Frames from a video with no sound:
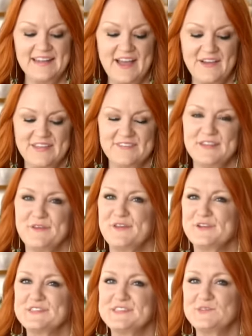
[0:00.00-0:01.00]
Now, even though
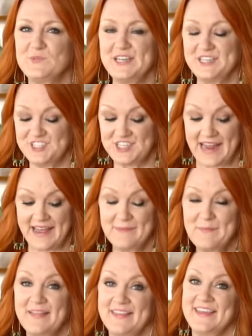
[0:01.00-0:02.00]
there's sweet
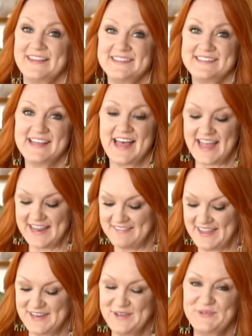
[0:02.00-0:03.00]
jam on the inside,
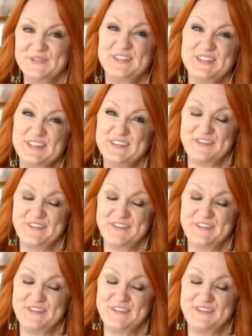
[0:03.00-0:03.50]
they don't look